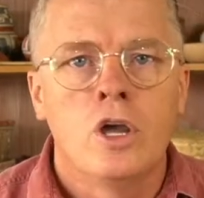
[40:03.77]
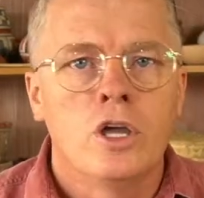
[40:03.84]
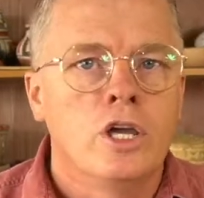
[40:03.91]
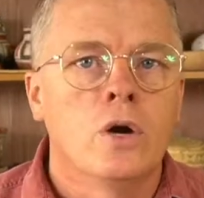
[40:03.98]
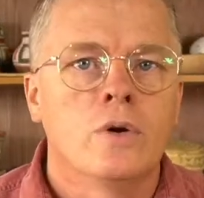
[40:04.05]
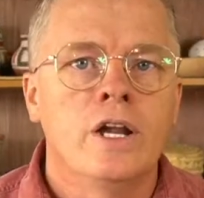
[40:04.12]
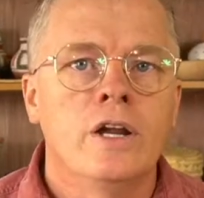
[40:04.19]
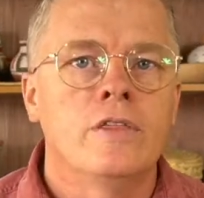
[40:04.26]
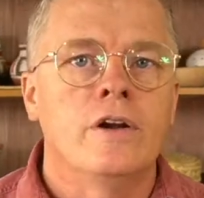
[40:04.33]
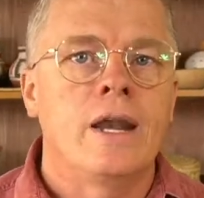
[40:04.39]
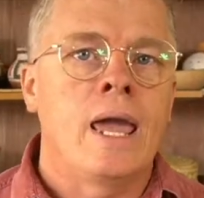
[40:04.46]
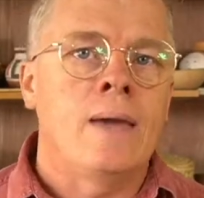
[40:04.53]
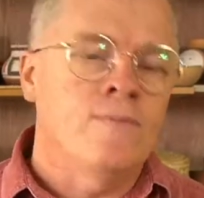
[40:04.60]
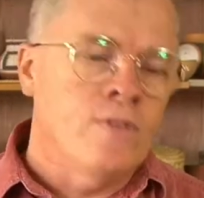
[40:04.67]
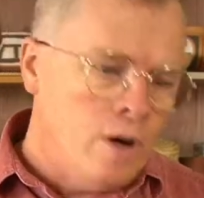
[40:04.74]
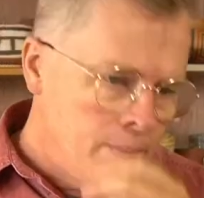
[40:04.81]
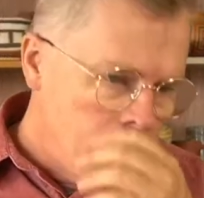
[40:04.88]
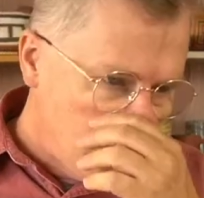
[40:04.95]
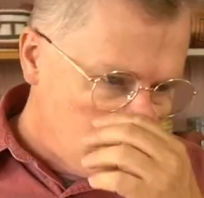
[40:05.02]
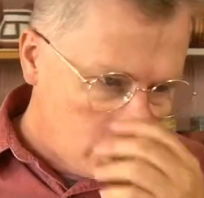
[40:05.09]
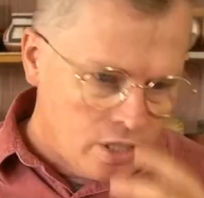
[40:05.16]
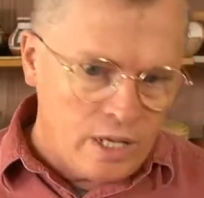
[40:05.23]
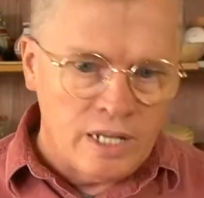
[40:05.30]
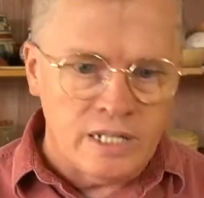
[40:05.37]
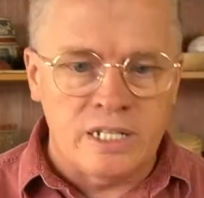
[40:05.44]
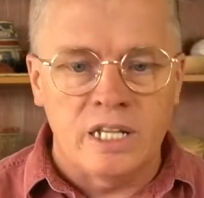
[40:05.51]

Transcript: You don't hear their name very much in, in